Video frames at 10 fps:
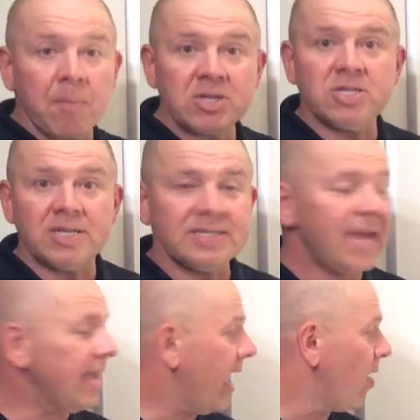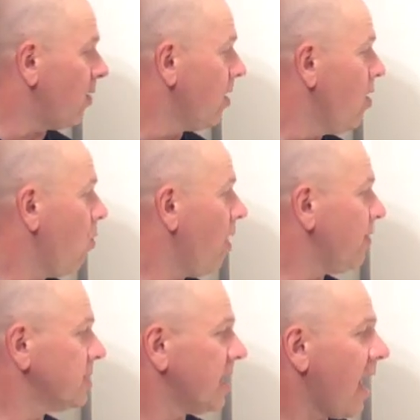much do you take out? Well,
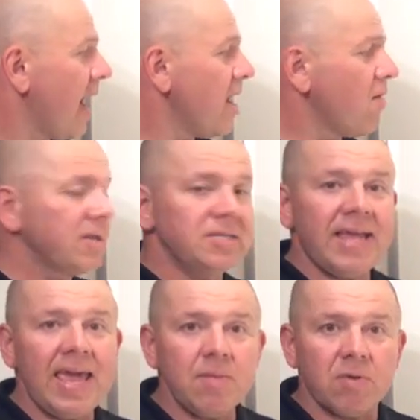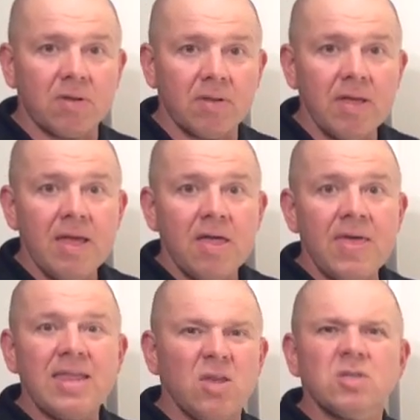there's an IRS table
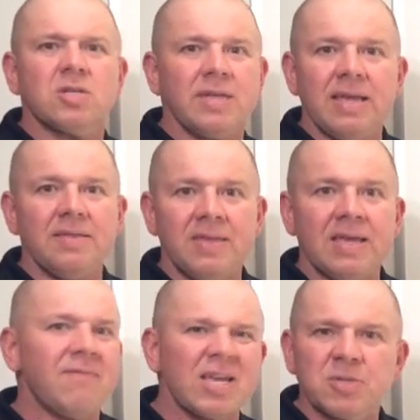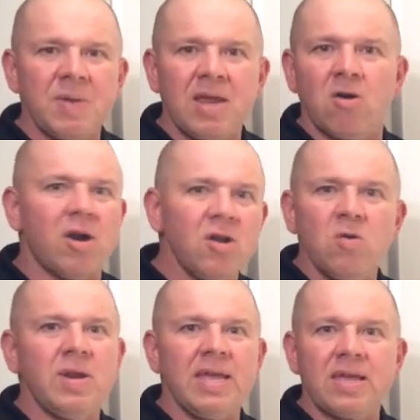that usually the investment or
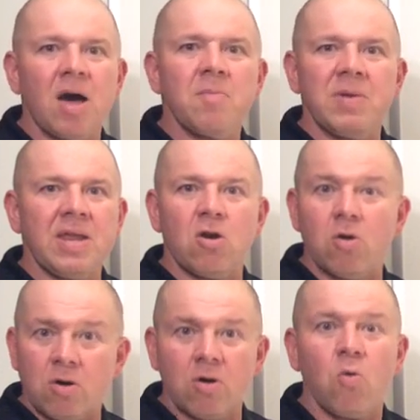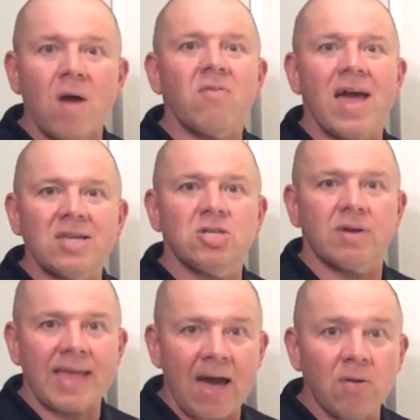annuity company or whoever has
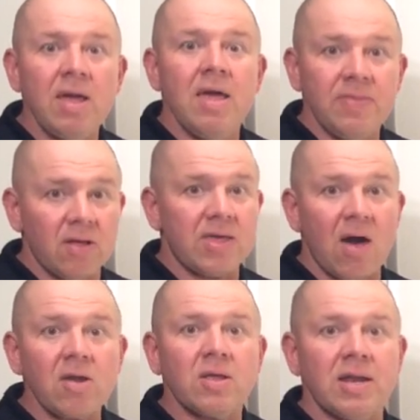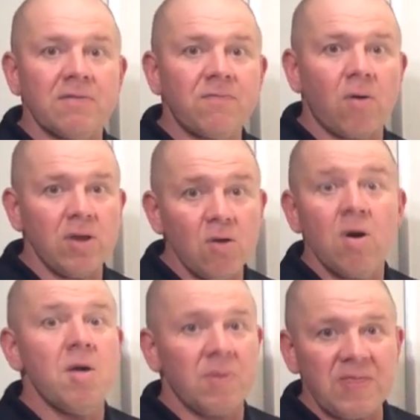your account, they'll calculate it for
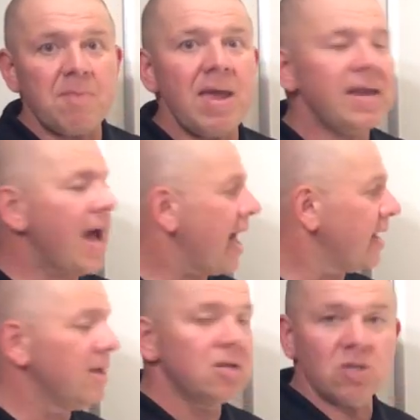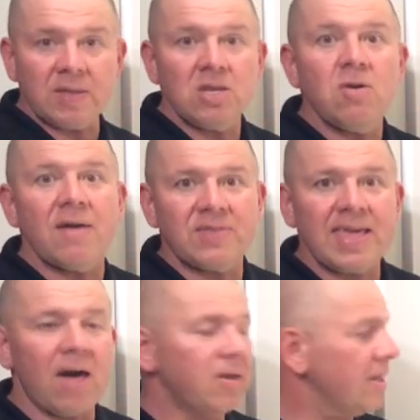you, but they may not. So then you'd have to
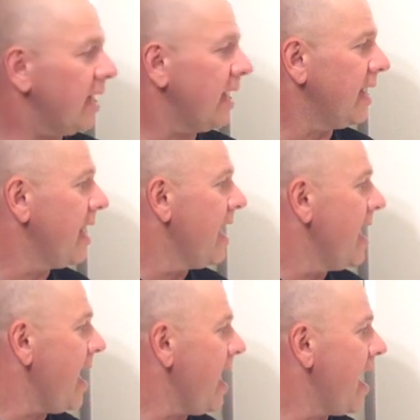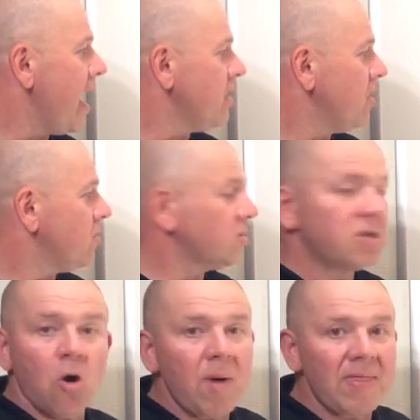calculate it. And you just
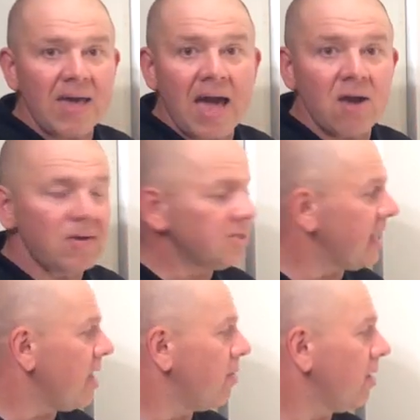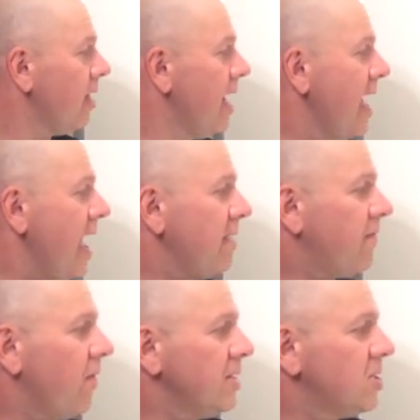go by the IRS table. And
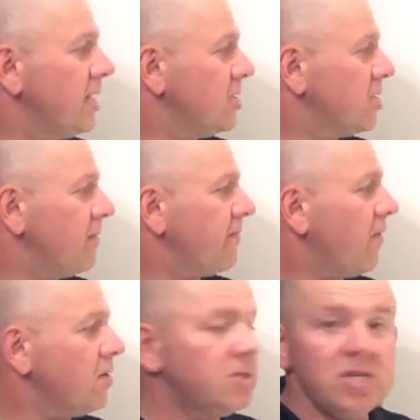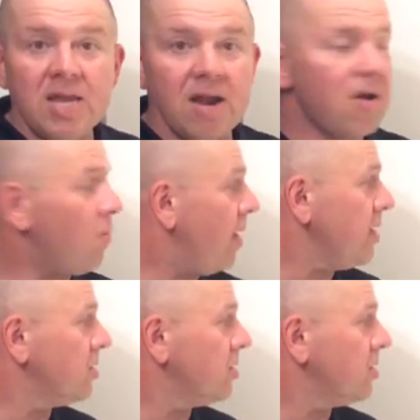for instance, the first year when you're